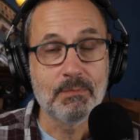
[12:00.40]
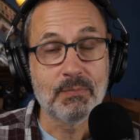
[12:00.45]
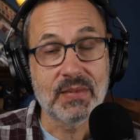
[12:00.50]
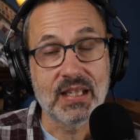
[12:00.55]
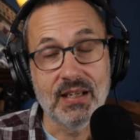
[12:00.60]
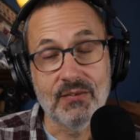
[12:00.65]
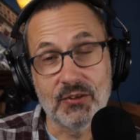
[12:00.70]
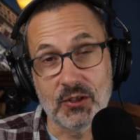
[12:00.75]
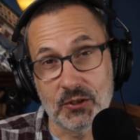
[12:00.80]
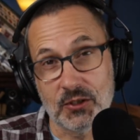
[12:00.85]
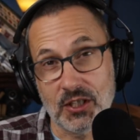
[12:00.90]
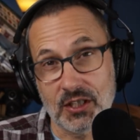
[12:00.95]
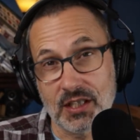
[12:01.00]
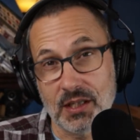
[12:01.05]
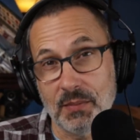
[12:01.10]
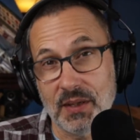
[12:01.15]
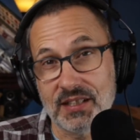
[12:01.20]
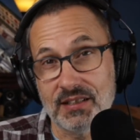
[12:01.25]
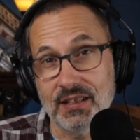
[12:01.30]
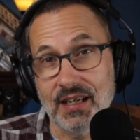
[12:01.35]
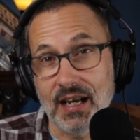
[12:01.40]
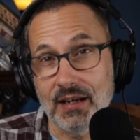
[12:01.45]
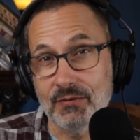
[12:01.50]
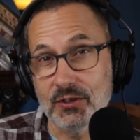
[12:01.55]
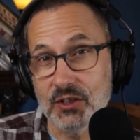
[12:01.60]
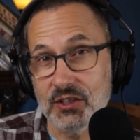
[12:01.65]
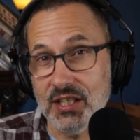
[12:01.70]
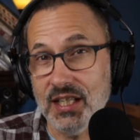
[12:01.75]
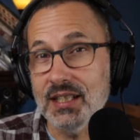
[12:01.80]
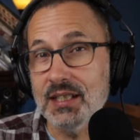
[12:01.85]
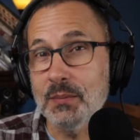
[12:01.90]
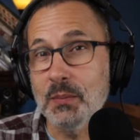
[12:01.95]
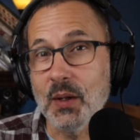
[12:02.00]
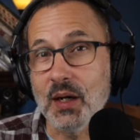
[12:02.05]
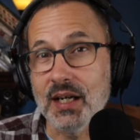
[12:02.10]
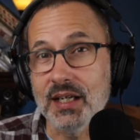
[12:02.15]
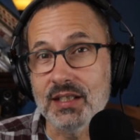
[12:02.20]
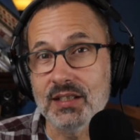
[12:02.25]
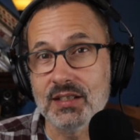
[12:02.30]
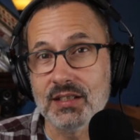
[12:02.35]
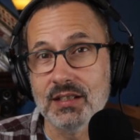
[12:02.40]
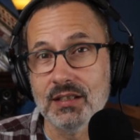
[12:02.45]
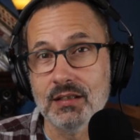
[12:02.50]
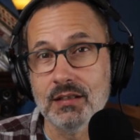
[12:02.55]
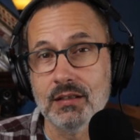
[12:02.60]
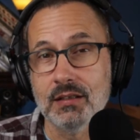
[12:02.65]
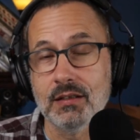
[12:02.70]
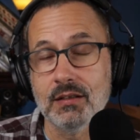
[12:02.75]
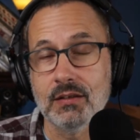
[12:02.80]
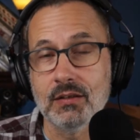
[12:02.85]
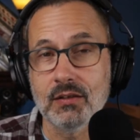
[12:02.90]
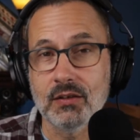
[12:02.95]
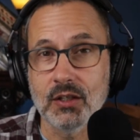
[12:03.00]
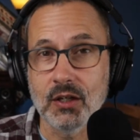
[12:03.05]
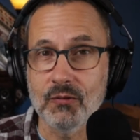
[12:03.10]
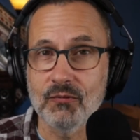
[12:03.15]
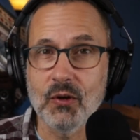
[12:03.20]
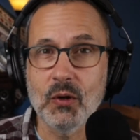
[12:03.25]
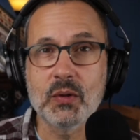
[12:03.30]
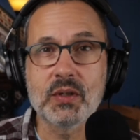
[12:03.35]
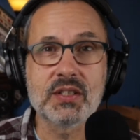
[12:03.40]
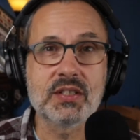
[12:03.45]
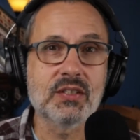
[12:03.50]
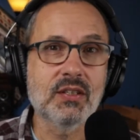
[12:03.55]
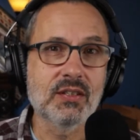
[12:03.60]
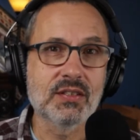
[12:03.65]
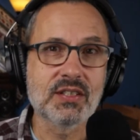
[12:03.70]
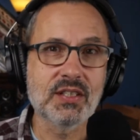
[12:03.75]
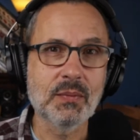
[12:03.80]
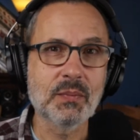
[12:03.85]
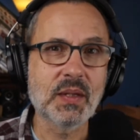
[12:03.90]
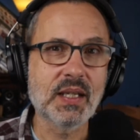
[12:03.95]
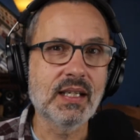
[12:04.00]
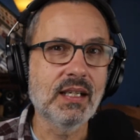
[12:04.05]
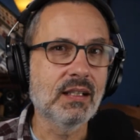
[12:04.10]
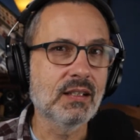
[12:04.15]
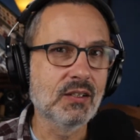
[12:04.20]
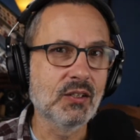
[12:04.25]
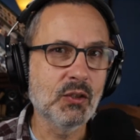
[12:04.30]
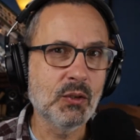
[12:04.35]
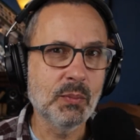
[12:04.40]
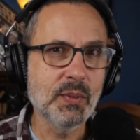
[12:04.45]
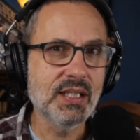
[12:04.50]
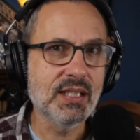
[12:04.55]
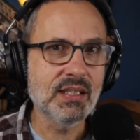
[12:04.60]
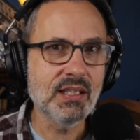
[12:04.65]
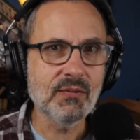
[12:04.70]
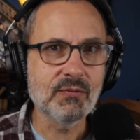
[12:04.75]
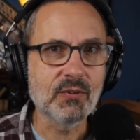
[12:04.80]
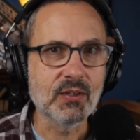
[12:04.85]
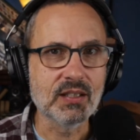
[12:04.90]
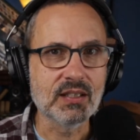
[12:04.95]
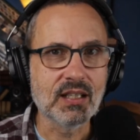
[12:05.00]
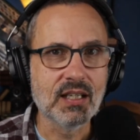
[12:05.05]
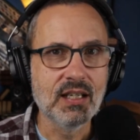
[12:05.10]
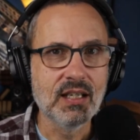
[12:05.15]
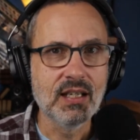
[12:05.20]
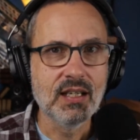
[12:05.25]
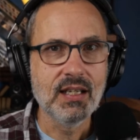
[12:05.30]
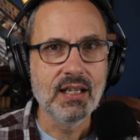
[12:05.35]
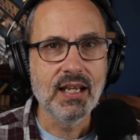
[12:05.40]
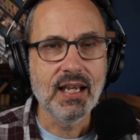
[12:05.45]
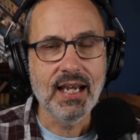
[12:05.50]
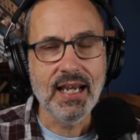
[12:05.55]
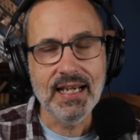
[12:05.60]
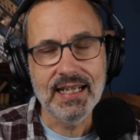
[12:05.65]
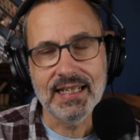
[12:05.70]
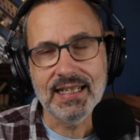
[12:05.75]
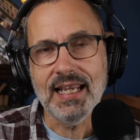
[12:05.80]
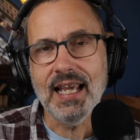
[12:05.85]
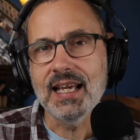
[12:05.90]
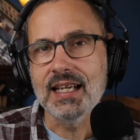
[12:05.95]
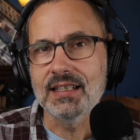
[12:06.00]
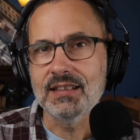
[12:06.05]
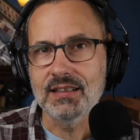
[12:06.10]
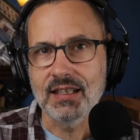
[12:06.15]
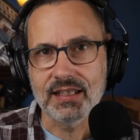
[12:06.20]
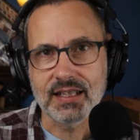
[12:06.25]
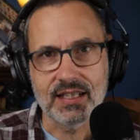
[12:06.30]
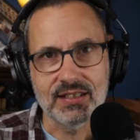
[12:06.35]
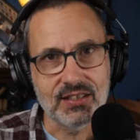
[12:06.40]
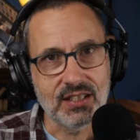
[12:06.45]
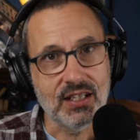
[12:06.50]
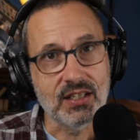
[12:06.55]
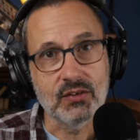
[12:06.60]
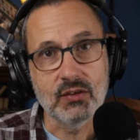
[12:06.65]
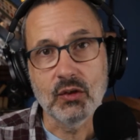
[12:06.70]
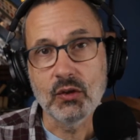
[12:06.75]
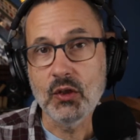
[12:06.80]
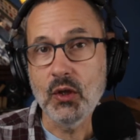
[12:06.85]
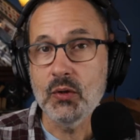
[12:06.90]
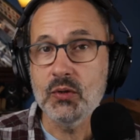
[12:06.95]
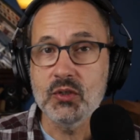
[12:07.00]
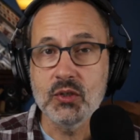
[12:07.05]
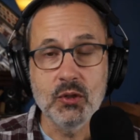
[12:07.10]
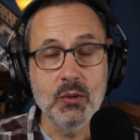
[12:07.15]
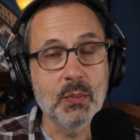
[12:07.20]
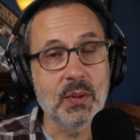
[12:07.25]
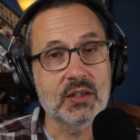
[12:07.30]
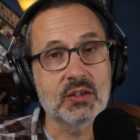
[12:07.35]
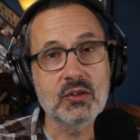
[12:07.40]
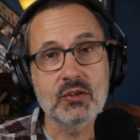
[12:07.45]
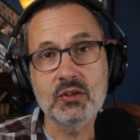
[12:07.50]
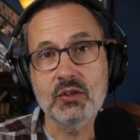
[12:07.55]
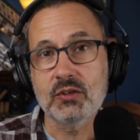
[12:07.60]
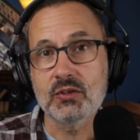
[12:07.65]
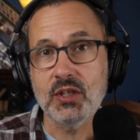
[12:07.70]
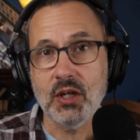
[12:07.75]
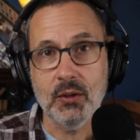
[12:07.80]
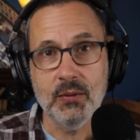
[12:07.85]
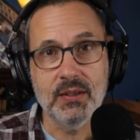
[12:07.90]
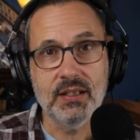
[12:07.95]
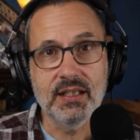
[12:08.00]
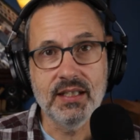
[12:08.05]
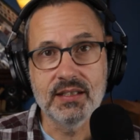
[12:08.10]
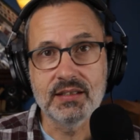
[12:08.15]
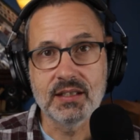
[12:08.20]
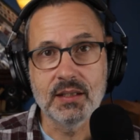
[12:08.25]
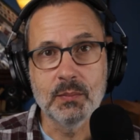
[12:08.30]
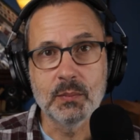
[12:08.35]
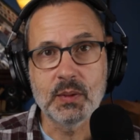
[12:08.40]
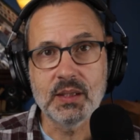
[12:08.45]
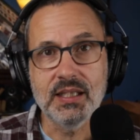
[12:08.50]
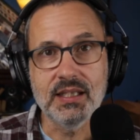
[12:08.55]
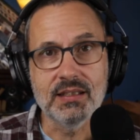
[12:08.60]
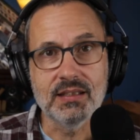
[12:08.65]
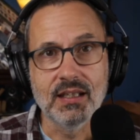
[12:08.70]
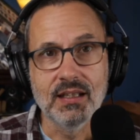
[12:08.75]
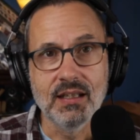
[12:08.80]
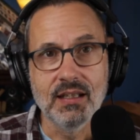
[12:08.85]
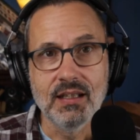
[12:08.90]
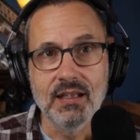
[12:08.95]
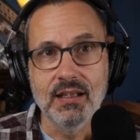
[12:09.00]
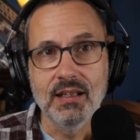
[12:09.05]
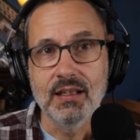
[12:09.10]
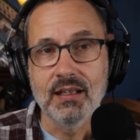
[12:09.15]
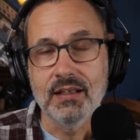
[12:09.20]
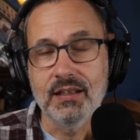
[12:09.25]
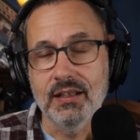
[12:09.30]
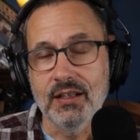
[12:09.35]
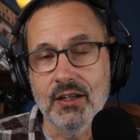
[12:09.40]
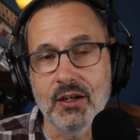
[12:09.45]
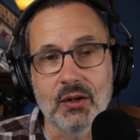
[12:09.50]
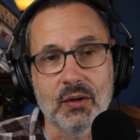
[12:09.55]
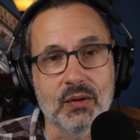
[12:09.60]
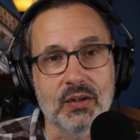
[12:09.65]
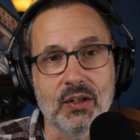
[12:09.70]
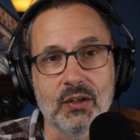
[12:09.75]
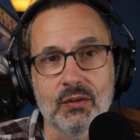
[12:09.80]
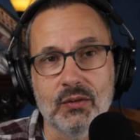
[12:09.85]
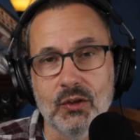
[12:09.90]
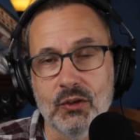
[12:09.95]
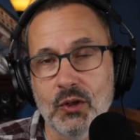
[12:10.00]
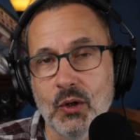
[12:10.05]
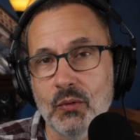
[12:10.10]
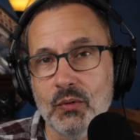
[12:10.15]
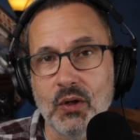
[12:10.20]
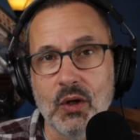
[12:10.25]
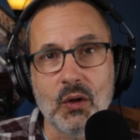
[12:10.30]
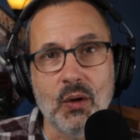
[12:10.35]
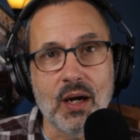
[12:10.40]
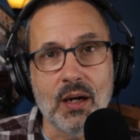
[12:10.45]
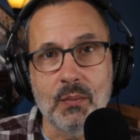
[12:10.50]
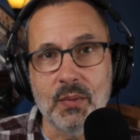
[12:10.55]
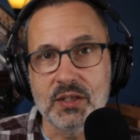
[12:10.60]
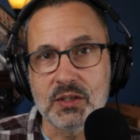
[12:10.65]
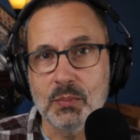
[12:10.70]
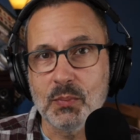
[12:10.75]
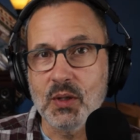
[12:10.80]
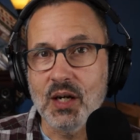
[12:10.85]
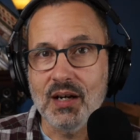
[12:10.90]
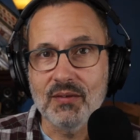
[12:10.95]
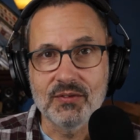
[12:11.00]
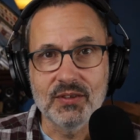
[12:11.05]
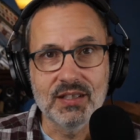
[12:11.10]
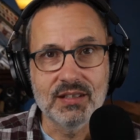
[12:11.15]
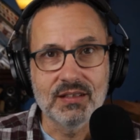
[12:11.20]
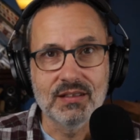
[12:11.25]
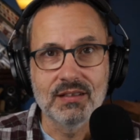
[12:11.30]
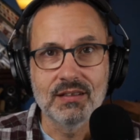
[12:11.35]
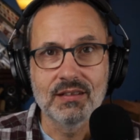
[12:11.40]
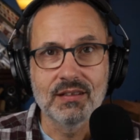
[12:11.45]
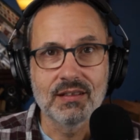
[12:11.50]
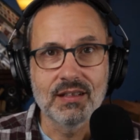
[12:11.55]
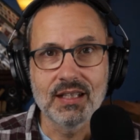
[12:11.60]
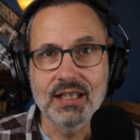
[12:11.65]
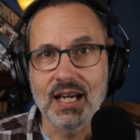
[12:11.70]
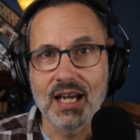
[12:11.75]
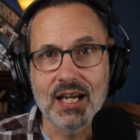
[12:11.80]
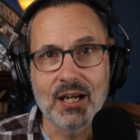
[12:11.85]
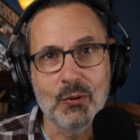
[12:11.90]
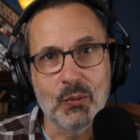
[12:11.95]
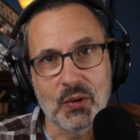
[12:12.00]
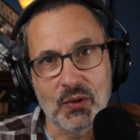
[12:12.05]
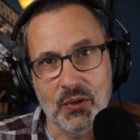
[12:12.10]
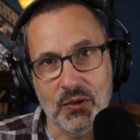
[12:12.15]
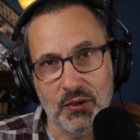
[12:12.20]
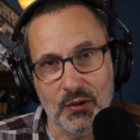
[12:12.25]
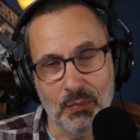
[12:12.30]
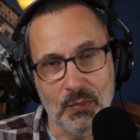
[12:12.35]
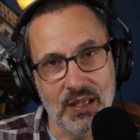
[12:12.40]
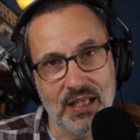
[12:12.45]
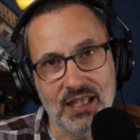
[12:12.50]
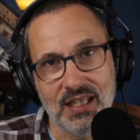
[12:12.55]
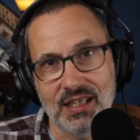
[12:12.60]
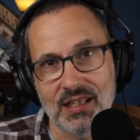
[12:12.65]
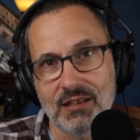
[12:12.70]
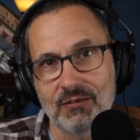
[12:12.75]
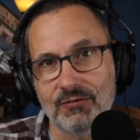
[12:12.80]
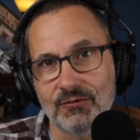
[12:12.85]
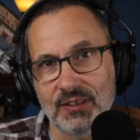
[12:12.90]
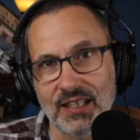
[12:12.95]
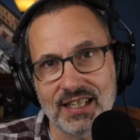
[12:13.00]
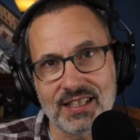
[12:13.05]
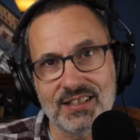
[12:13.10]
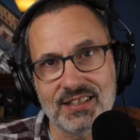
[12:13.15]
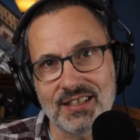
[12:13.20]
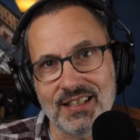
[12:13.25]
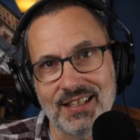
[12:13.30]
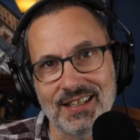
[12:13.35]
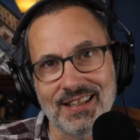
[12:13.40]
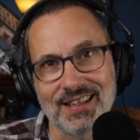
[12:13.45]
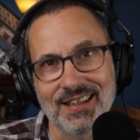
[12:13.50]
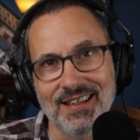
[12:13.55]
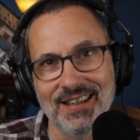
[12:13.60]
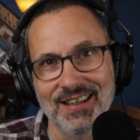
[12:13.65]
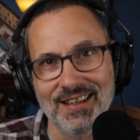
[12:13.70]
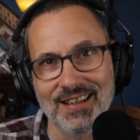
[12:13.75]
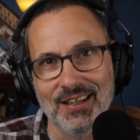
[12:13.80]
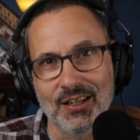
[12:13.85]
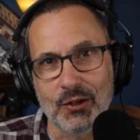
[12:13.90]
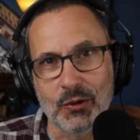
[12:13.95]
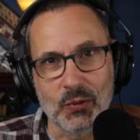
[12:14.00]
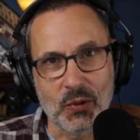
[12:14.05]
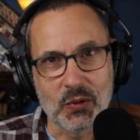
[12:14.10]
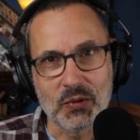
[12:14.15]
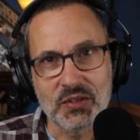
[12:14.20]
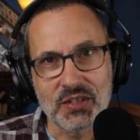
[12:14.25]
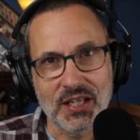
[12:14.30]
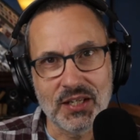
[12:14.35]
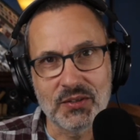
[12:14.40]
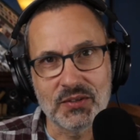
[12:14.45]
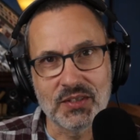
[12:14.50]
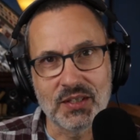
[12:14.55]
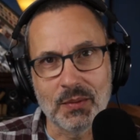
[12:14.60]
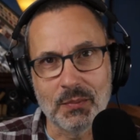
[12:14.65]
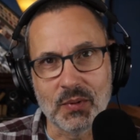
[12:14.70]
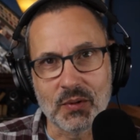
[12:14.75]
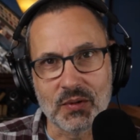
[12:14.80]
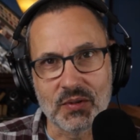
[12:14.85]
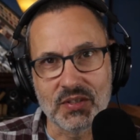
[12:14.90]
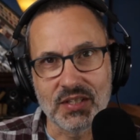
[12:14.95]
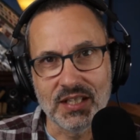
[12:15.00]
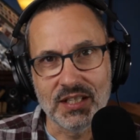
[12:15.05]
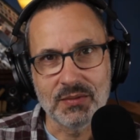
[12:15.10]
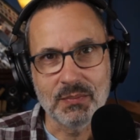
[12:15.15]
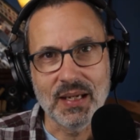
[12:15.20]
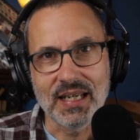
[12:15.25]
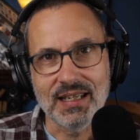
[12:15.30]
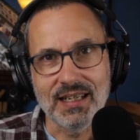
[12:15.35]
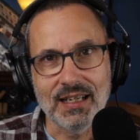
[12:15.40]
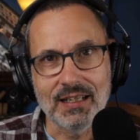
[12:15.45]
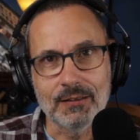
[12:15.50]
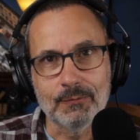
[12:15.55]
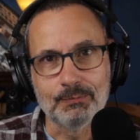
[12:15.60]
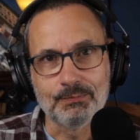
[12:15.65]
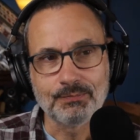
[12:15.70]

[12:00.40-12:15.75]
If they're talking about their average selling price, they're focused on something a little bit different. And again, like I said, those two pictures are totally incomplete. You know, you don't know how much profit the guy with the big flexing gross sales numbers is making.